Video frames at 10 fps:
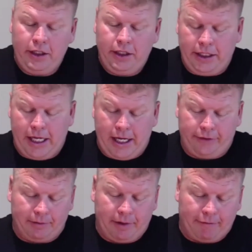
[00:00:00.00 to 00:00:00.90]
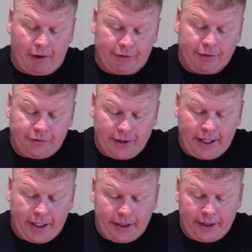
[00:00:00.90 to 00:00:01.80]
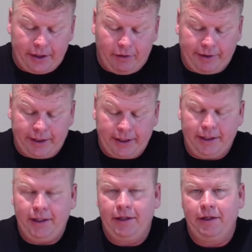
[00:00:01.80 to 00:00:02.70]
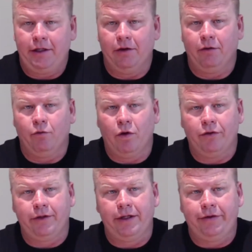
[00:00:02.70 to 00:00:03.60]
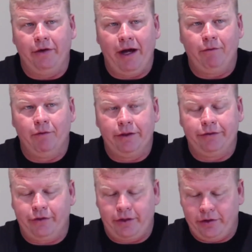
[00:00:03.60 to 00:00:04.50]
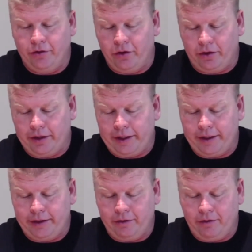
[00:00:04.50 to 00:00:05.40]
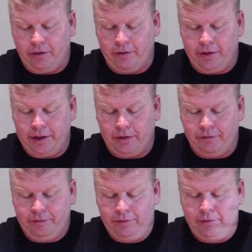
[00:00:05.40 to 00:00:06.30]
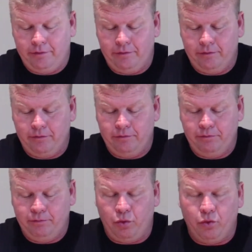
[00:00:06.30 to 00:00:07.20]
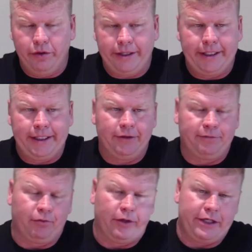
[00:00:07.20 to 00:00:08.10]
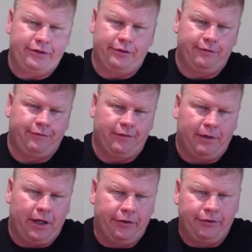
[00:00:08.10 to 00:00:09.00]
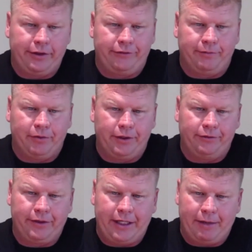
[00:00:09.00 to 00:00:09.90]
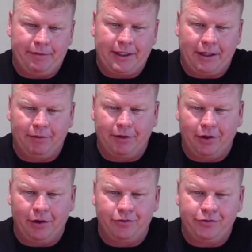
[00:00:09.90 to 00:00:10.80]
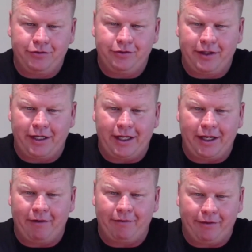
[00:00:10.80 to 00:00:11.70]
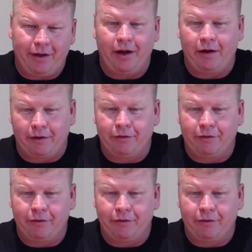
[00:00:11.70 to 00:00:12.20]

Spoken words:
Yeah, it's something I've often said. I think, it wasn't until I really started learning or, pulling inspiration from other disciplines that I become the coach that I thought I was